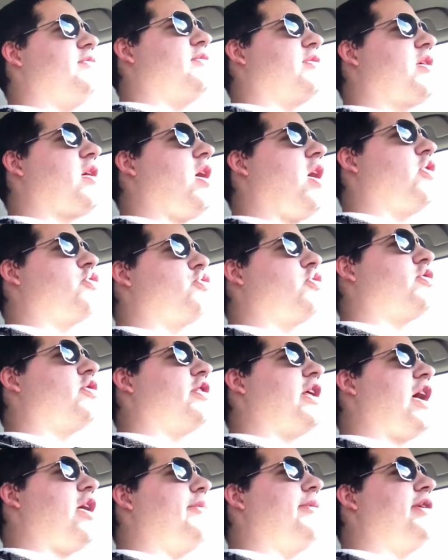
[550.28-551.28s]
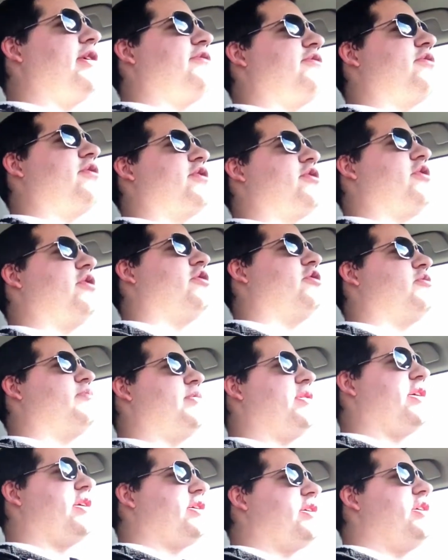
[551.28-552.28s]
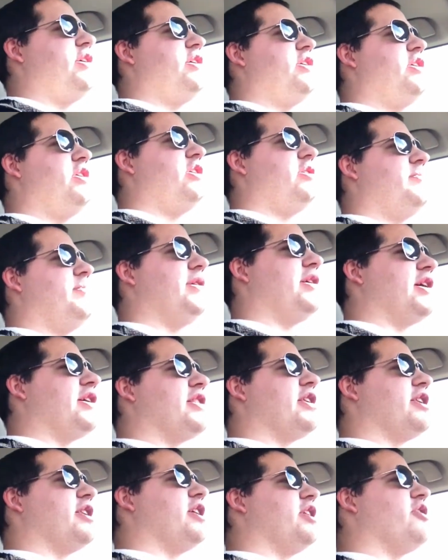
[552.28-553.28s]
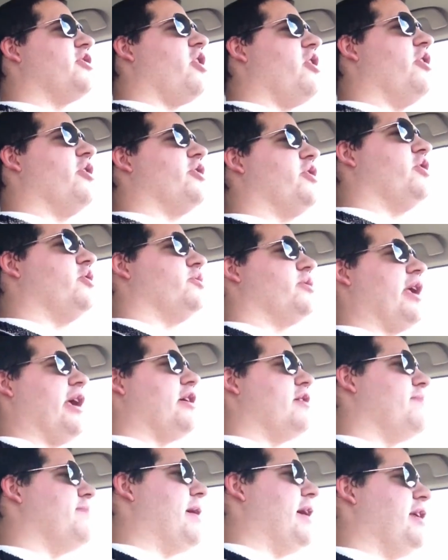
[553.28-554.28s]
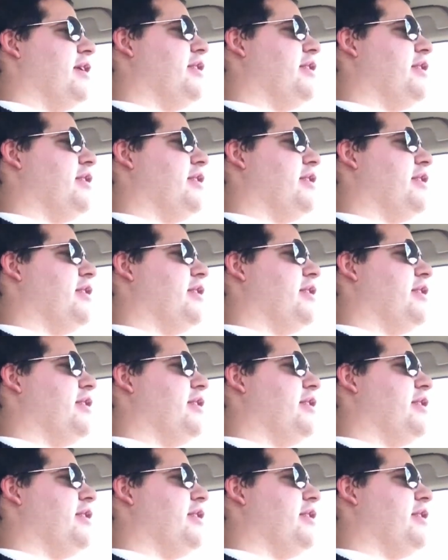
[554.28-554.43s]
cautious on how many of this card you play, because it does also take up mana